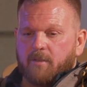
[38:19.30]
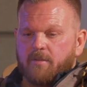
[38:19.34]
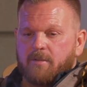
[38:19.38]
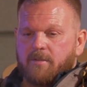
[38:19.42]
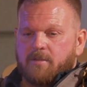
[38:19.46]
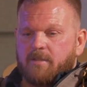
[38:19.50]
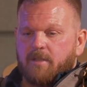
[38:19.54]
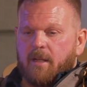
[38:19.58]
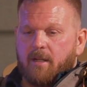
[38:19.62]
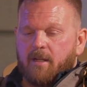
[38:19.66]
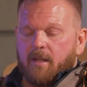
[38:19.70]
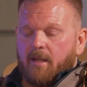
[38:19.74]

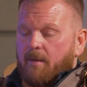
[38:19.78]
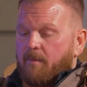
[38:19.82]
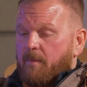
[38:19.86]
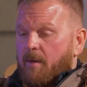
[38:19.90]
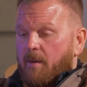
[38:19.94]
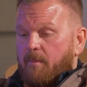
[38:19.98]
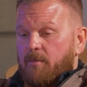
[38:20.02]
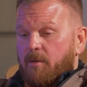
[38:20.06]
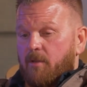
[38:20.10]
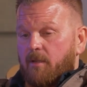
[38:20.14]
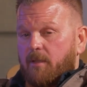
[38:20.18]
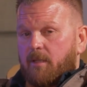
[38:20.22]
understand it.
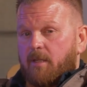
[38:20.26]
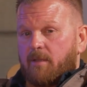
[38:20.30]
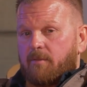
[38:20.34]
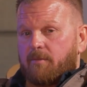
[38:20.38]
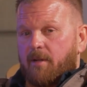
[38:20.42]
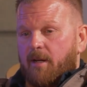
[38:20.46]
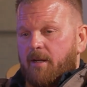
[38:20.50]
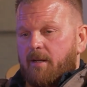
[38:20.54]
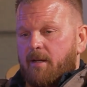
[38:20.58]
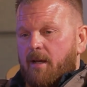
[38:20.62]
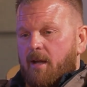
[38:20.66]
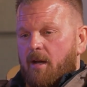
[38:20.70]
I'm looking
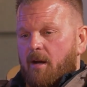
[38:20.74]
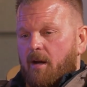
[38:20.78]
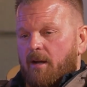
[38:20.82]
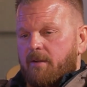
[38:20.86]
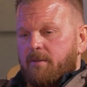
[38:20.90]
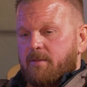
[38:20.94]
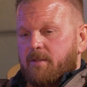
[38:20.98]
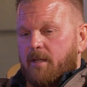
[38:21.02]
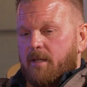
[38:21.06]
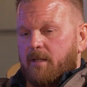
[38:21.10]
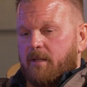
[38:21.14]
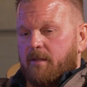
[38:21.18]
right now
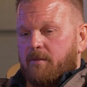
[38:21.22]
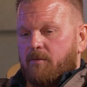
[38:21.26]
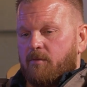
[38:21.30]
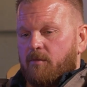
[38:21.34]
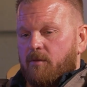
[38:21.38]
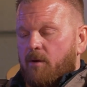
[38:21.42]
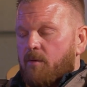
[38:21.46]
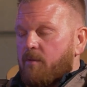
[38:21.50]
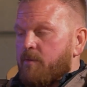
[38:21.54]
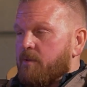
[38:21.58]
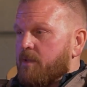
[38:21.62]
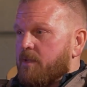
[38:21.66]
as I
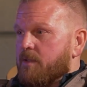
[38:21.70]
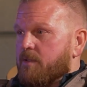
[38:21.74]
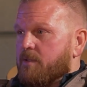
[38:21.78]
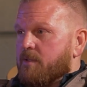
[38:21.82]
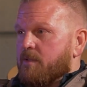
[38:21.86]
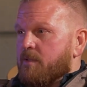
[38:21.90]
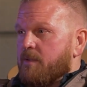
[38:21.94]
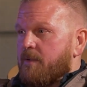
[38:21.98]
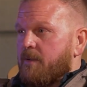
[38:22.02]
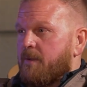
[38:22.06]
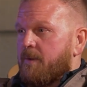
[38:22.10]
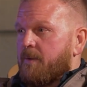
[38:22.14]
grow
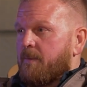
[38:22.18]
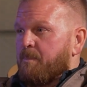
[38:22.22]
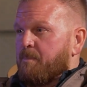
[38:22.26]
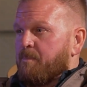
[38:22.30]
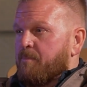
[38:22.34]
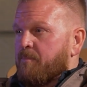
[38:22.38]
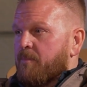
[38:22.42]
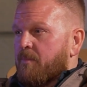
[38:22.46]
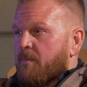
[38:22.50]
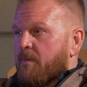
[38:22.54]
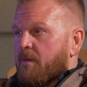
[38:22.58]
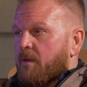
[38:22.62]
this
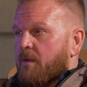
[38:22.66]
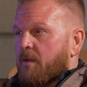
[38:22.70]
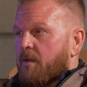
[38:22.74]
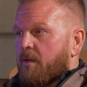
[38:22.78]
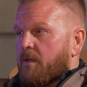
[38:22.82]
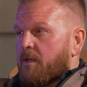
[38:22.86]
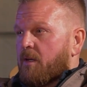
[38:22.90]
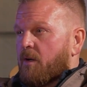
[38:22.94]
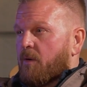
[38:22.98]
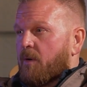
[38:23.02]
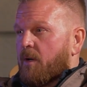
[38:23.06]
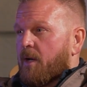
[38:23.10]

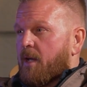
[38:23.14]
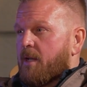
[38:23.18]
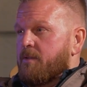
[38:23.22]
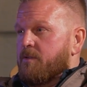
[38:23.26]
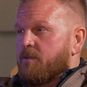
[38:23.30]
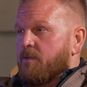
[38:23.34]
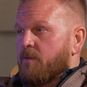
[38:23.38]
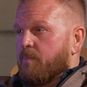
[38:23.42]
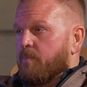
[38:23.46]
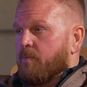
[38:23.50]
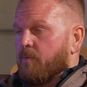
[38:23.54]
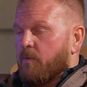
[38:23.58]

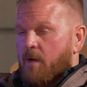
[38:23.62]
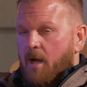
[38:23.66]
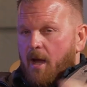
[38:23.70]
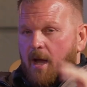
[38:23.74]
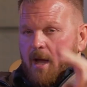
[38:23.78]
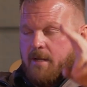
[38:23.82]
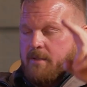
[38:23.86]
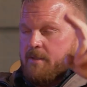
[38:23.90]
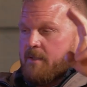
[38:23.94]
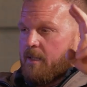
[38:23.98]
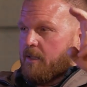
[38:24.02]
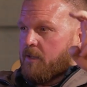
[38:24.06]

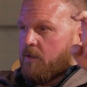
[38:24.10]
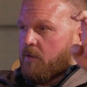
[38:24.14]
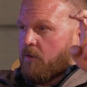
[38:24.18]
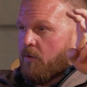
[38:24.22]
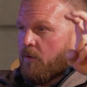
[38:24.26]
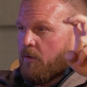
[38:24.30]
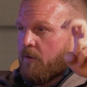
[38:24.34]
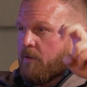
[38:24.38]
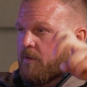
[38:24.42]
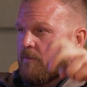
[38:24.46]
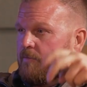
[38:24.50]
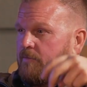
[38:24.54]
enterprise. I
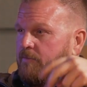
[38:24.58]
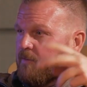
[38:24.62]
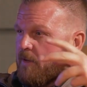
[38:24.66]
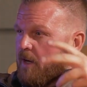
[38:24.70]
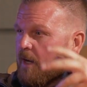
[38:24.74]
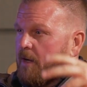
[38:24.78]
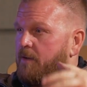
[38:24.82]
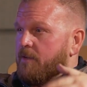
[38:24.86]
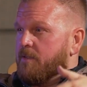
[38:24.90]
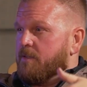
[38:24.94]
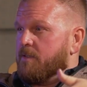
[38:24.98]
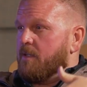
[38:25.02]
call it a
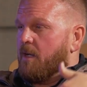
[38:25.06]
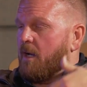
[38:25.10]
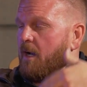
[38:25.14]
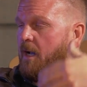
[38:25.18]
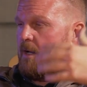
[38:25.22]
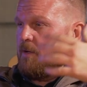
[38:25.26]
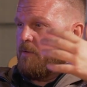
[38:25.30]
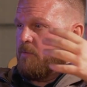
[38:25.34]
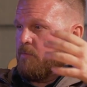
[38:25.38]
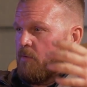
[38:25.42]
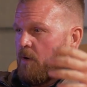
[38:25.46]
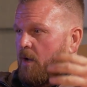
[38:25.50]

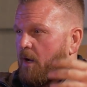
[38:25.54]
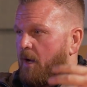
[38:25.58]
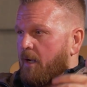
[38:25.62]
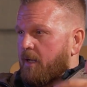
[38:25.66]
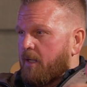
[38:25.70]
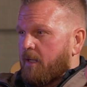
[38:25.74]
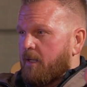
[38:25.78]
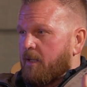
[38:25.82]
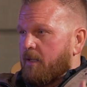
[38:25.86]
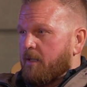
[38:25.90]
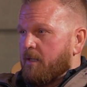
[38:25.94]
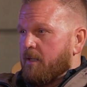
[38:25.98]
Fireside,
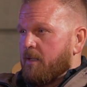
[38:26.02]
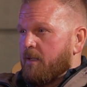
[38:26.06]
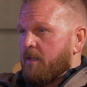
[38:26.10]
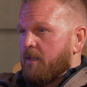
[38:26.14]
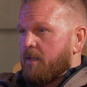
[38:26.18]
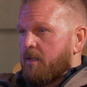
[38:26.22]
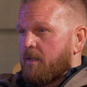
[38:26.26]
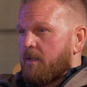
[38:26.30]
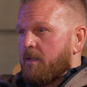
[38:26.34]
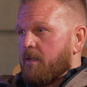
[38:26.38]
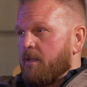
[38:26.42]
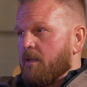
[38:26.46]
Ryan.
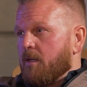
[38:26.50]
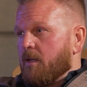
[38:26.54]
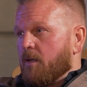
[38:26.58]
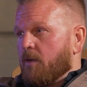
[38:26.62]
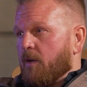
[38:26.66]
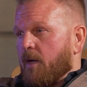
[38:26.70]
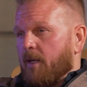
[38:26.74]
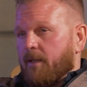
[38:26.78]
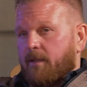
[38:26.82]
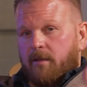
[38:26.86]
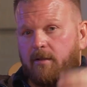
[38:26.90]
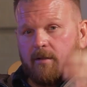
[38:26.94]

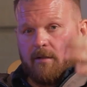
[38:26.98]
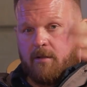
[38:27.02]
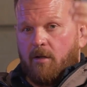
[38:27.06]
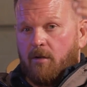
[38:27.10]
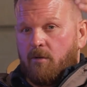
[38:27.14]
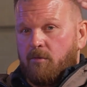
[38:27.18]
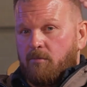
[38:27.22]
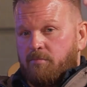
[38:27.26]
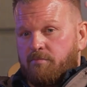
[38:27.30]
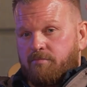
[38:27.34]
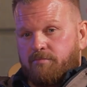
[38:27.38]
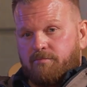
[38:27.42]
I could
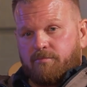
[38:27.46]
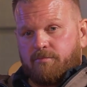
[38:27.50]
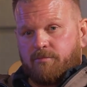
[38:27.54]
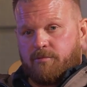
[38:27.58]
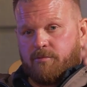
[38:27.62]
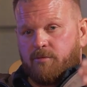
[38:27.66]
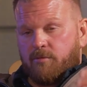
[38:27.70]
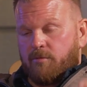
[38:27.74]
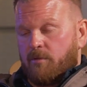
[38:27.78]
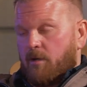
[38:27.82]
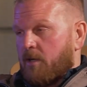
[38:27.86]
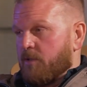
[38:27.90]
go
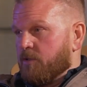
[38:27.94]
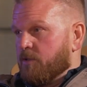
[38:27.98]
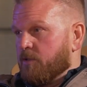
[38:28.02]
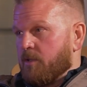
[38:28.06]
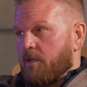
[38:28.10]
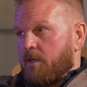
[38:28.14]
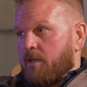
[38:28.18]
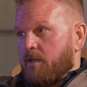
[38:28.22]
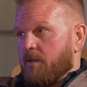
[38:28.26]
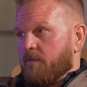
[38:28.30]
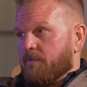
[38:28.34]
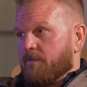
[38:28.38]
crush
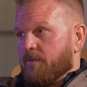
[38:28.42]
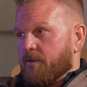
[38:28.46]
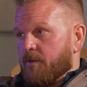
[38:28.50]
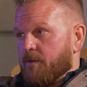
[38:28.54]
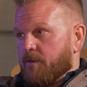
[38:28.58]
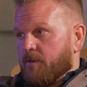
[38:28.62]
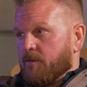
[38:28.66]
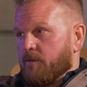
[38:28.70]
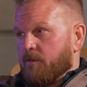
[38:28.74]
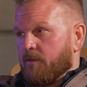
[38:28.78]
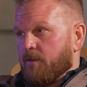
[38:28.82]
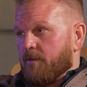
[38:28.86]
in the
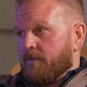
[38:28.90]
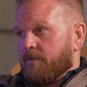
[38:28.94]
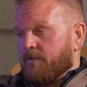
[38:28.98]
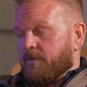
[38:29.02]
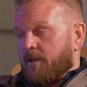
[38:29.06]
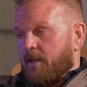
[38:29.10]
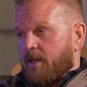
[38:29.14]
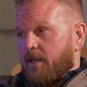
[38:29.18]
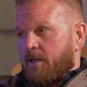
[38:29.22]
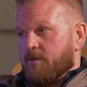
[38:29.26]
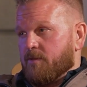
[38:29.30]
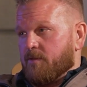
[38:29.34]
vertical of
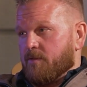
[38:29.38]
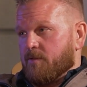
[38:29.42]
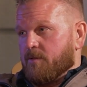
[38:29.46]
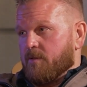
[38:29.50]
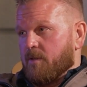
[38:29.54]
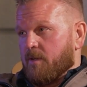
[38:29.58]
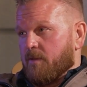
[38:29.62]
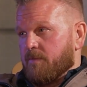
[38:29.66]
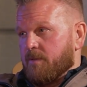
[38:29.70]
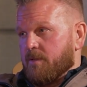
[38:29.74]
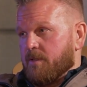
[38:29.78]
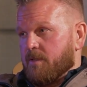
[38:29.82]
financial
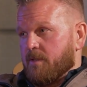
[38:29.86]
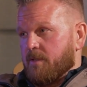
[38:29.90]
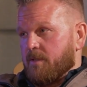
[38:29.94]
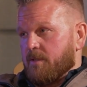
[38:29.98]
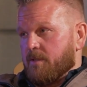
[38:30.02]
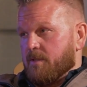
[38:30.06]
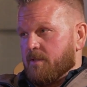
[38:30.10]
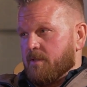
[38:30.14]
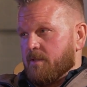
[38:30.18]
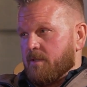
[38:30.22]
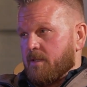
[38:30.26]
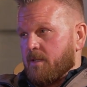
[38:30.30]

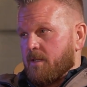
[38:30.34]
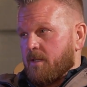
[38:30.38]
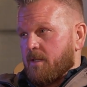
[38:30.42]
services,